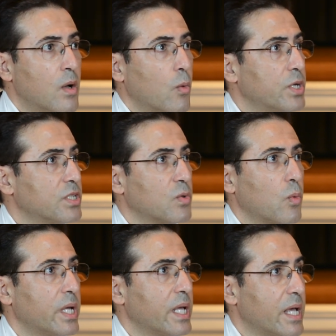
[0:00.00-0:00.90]
We just
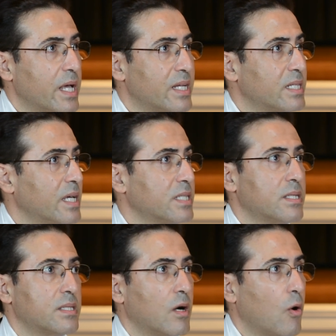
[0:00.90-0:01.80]
went ahead and
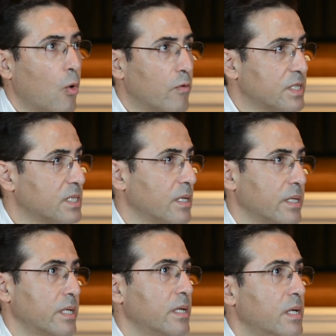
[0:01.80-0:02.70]
tested the whole
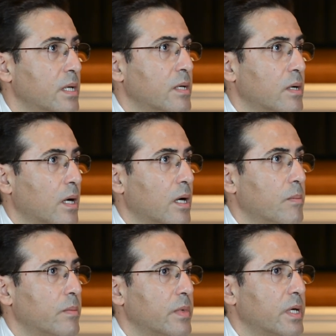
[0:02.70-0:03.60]
facility.
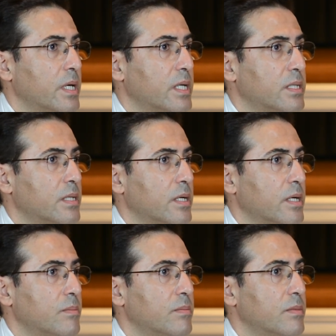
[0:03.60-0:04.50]

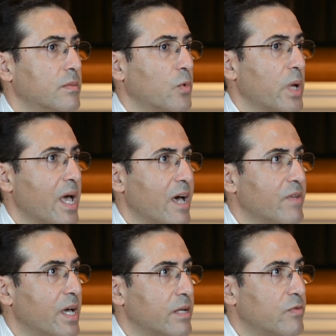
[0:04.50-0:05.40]
We have
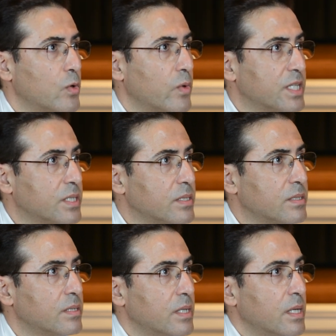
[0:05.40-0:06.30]
had a few
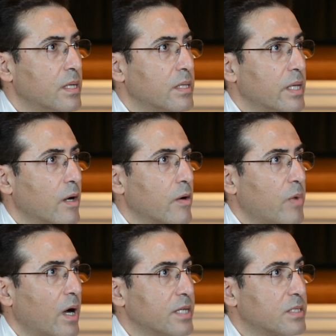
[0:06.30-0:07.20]
residents that are
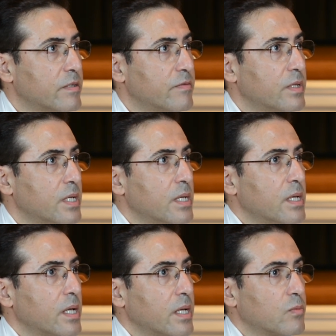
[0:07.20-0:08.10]
positive,
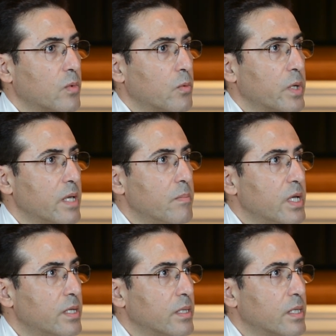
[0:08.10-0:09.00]
and we
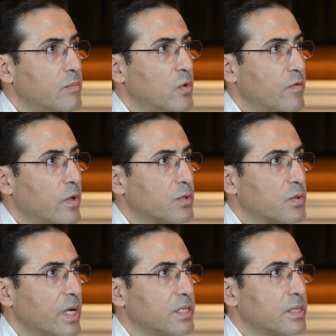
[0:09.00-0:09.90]
immediately moved those
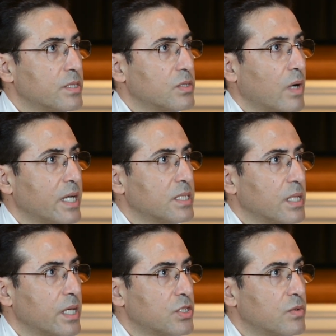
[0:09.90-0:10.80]
residents to
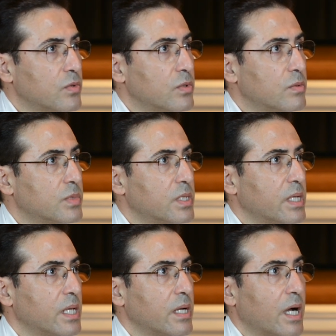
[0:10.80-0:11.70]
isolation rooms
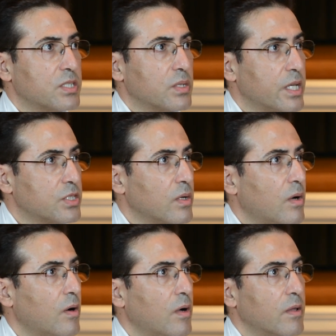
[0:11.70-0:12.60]
in an isolation
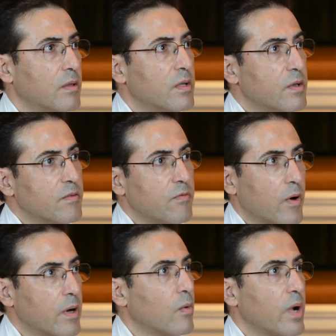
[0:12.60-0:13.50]
hall
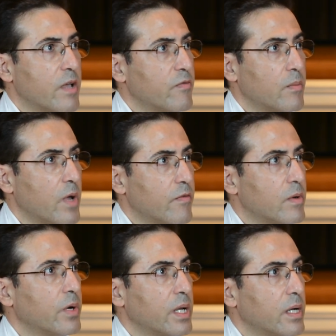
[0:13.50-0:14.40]
far away from
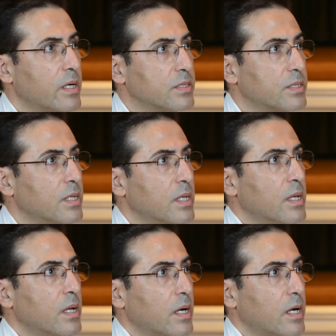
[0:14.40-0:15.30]
everybody else,
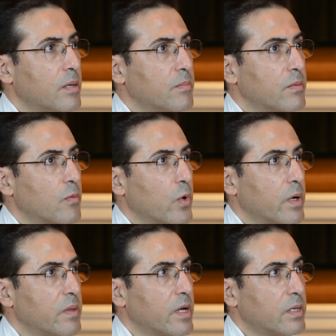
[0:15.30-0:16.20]

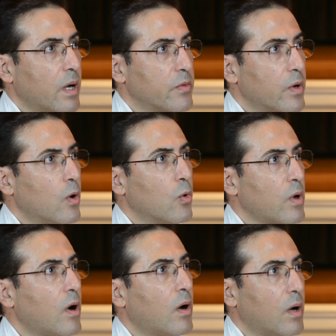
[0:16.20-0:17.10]
where they're on their own
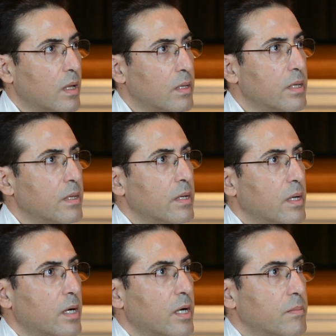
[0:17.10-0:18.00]
hall,
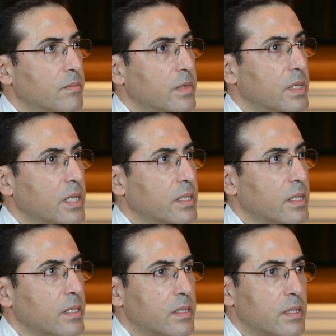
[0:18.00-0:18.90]

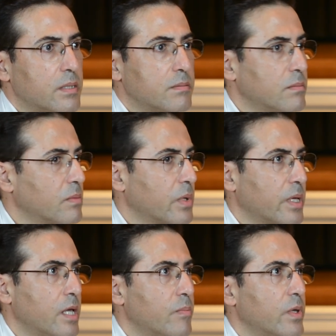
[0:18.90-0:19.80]
and
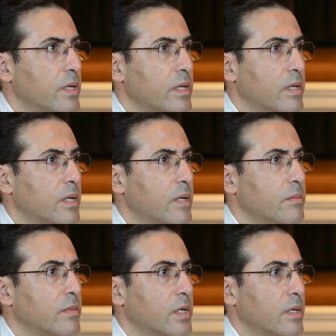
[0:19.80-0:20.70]
keep the
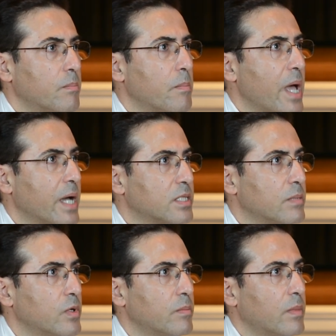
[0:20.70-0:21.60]

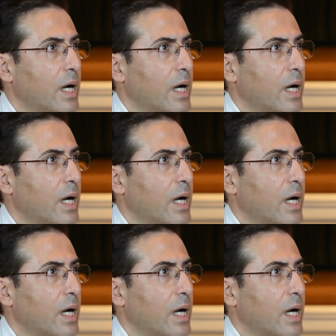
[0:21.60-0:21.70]
maximum